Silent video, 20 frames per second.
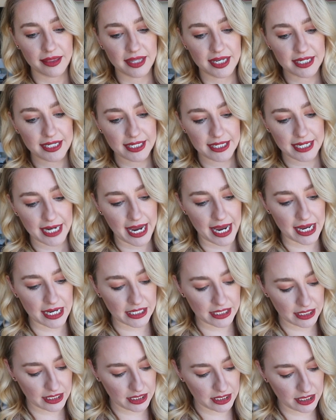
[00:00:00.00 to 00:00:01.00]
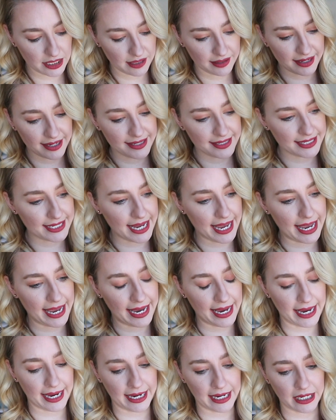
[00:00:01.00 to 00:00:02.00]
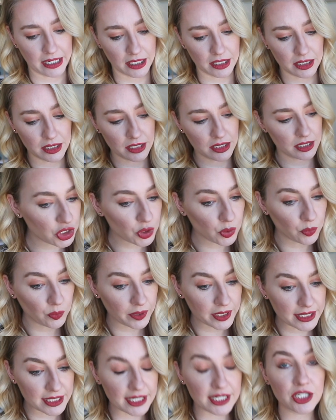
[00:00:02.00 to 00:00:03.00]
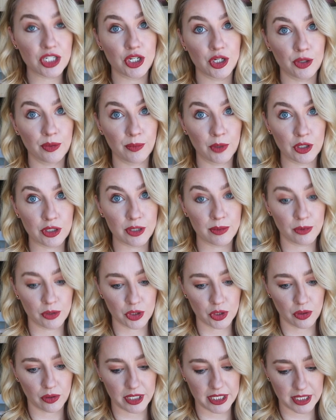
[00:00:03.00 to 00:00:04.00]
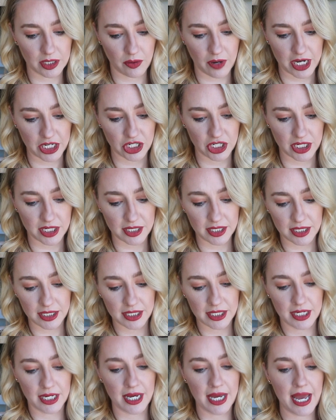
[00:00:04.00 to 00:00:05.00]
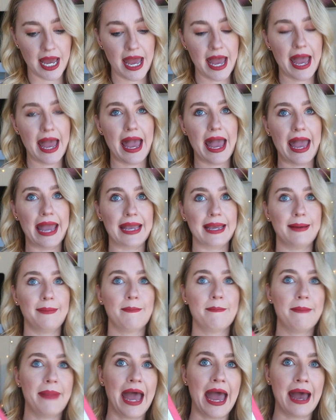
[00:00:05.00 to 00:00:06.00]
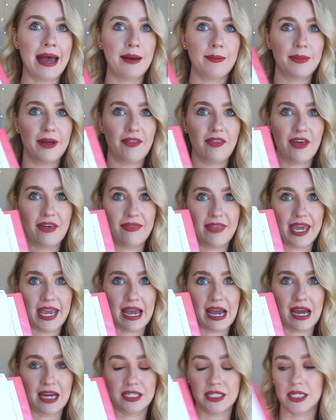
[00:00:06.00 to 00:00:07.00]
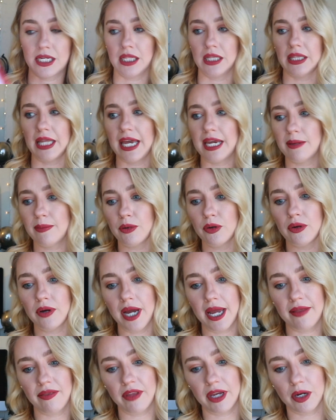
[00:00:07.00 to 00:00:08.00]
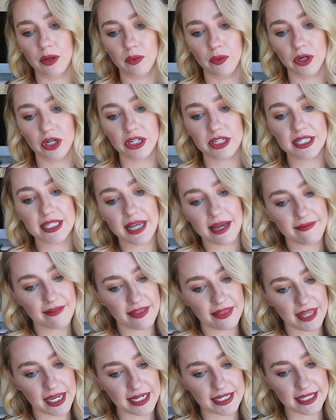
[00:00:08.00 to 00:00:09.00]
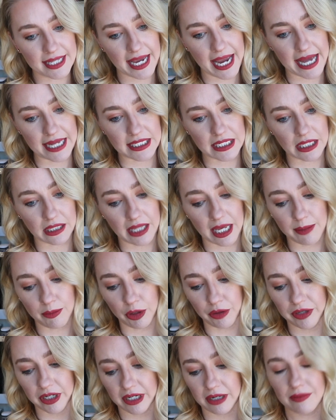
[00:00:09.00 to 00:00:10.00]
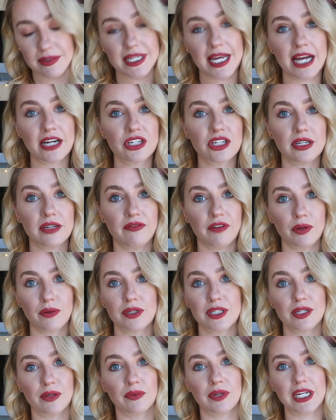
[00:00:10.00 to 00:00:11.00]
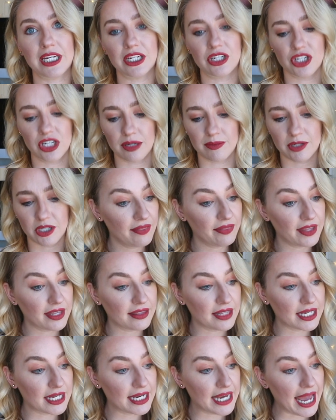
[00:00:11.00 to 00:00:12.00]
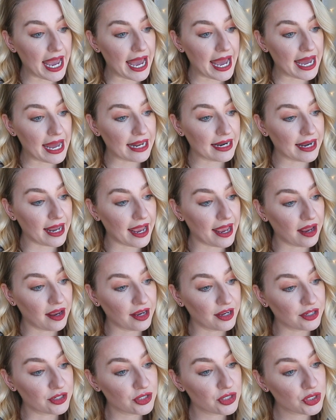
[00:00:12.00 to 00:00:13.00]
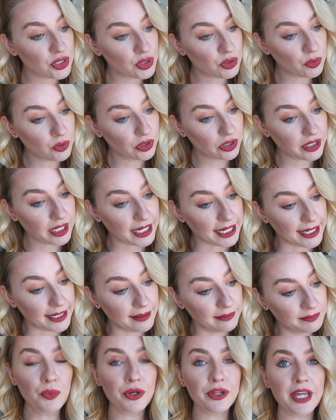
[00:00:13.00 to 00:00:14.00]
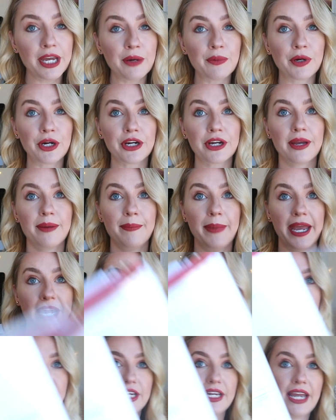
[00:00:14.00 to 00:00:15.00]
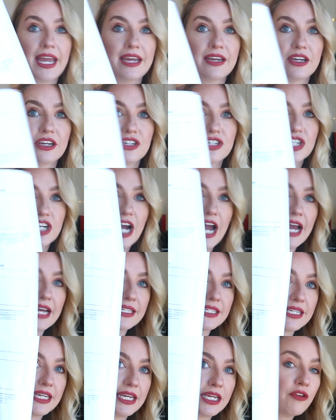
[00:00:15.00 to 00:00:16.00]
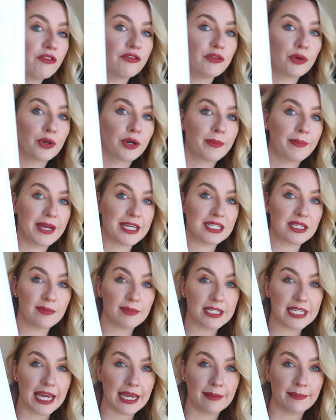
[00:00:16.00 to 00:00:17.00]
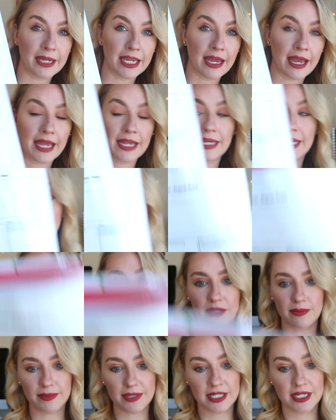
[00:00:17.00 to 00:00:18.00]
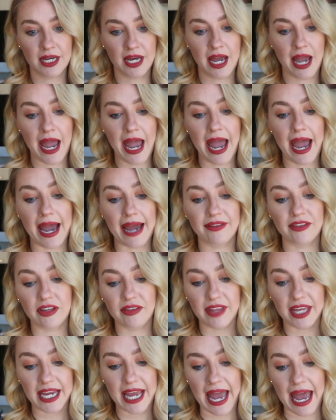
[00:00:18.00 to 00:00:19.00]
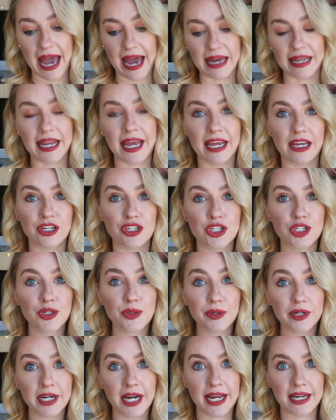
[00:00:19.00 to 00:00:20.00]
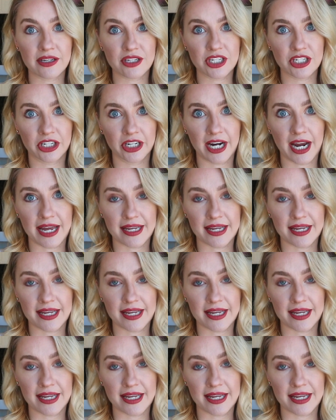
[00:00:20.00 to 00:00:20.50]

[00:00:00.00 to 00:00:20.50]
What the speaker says: This test contained 22 multiple choice questions, a map that they had to label, and there were 7 things they had to label in there. It was actually focused on Egypt. They then had a sorting where they were comparing and contrasting for Mesopotamia and Egypt. And then they had a short answer